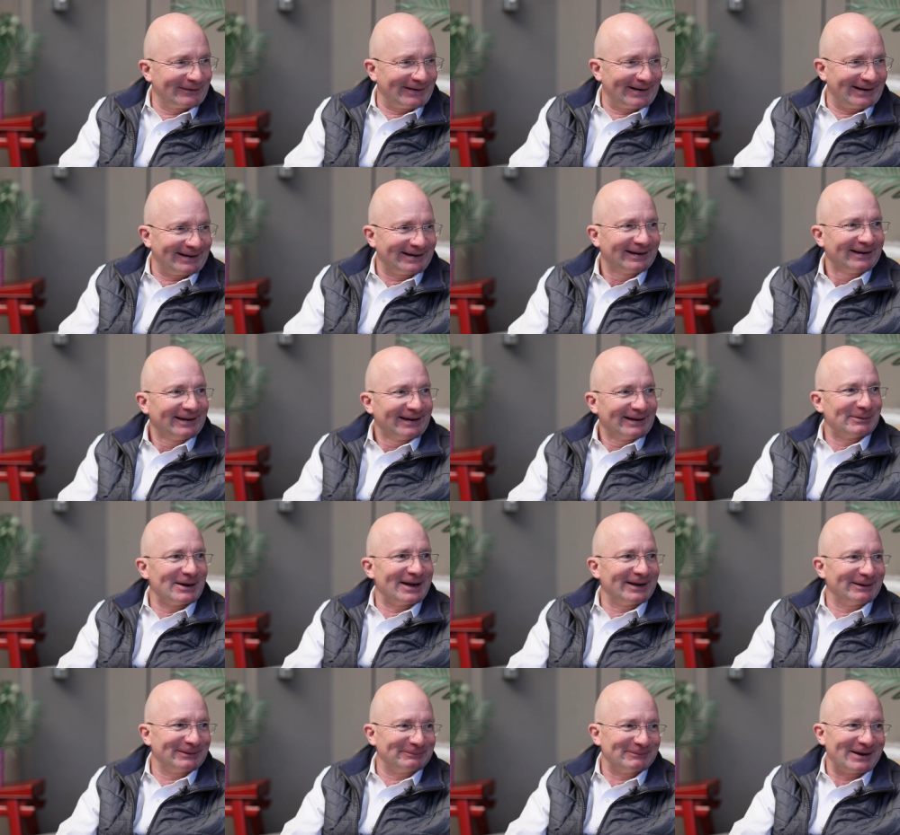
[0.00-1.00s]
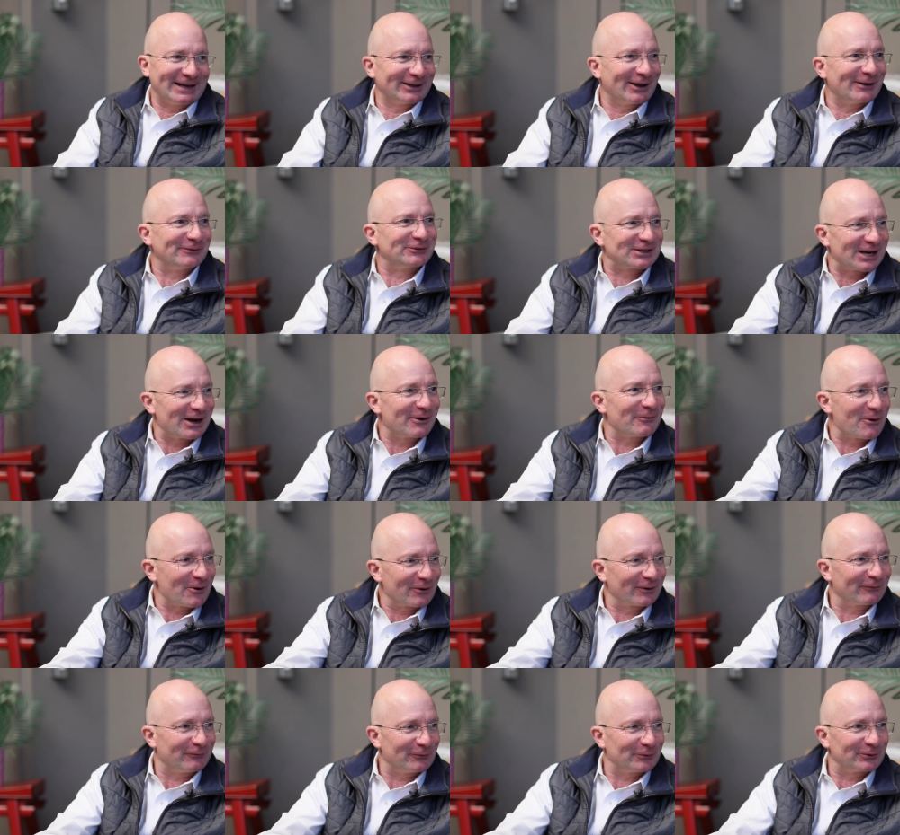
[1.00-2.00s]
right? My lifestyle
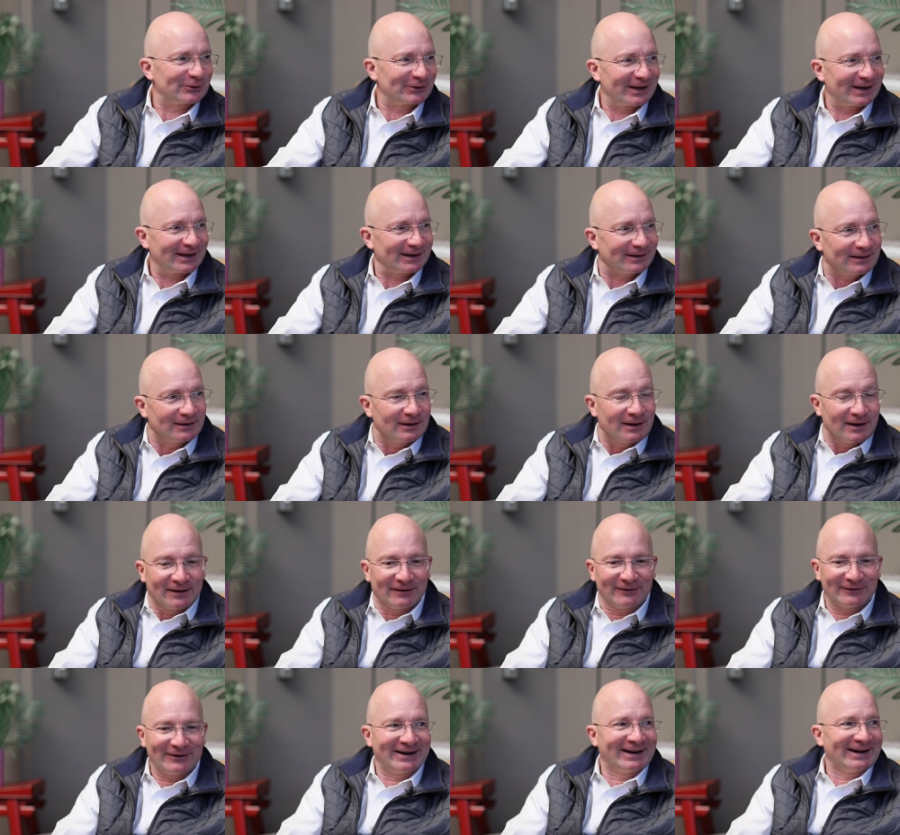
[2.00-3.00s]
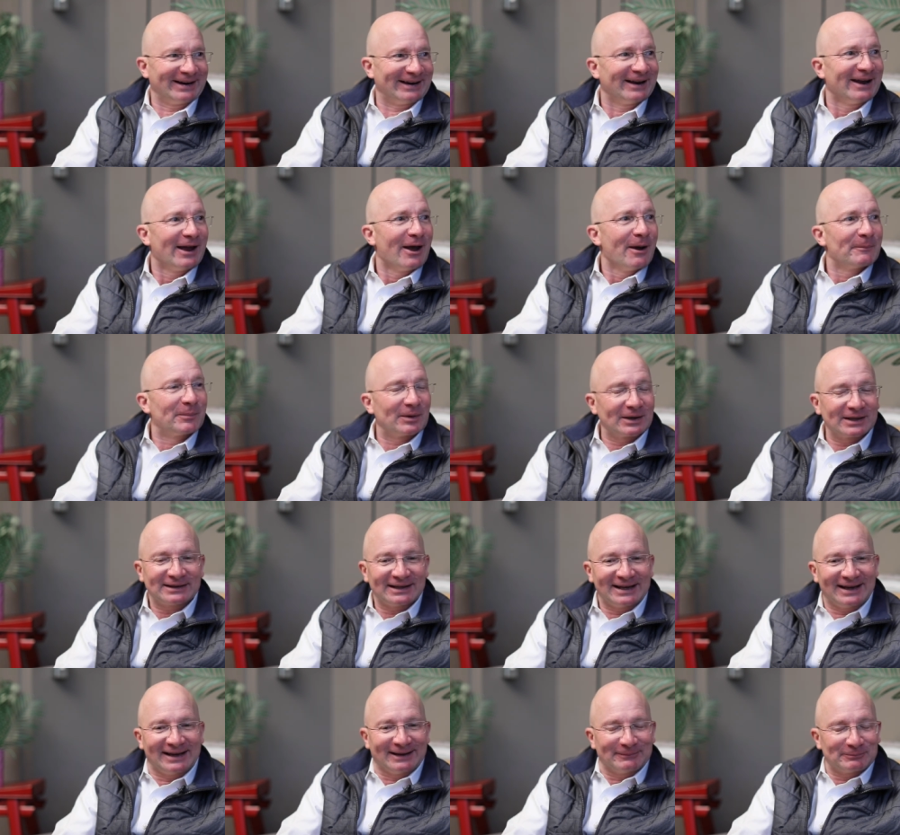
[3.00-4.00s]
won't afford that, right? right? But, at
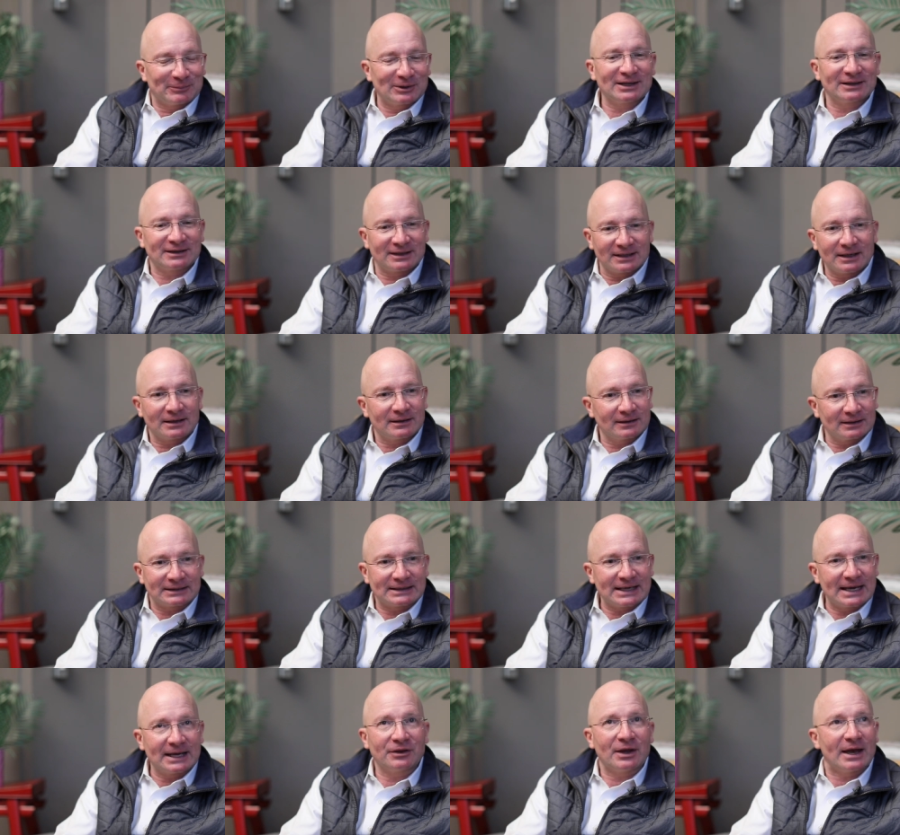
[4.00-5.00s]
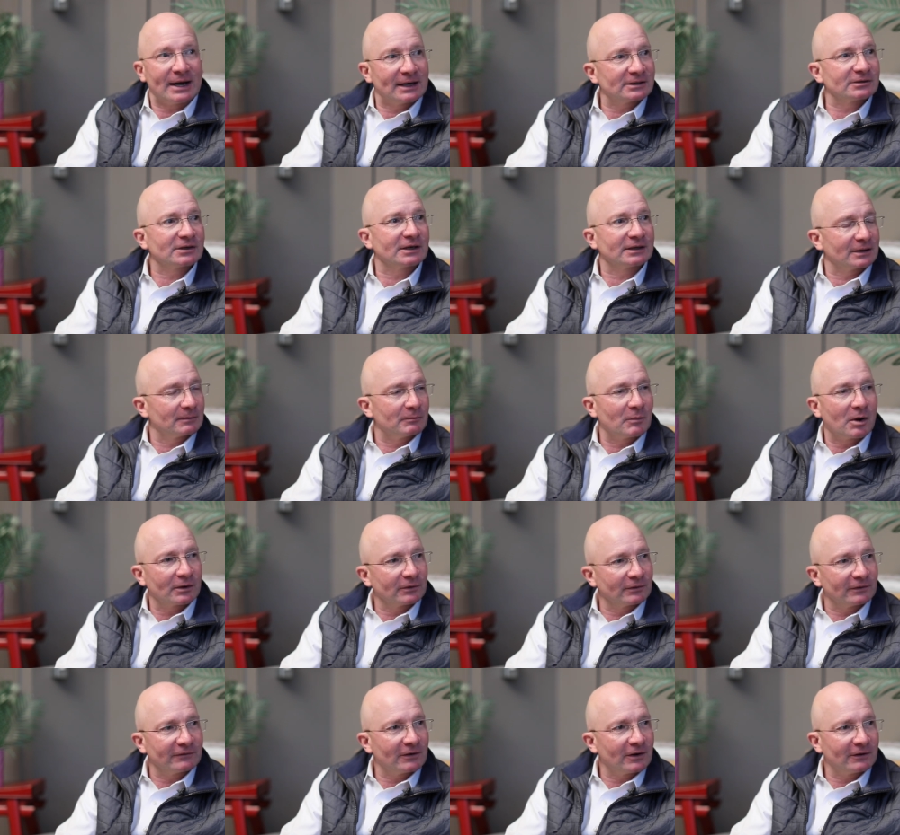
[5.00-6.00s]
the, but at the end of the day, that is like the
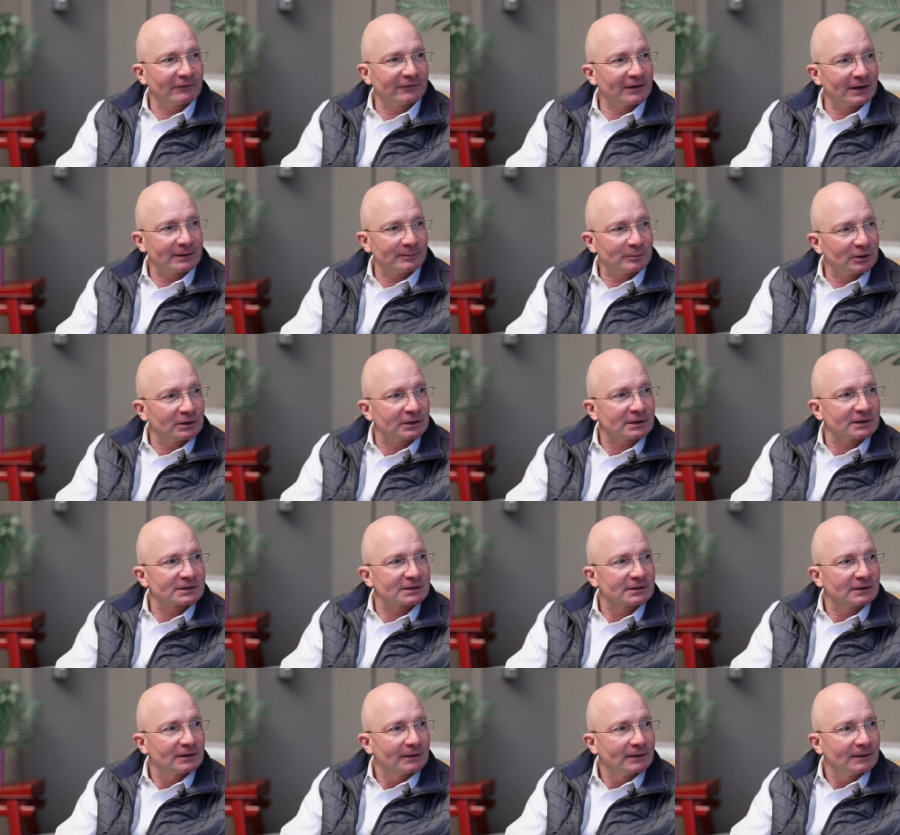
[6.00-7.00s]
mother of all Fed puts.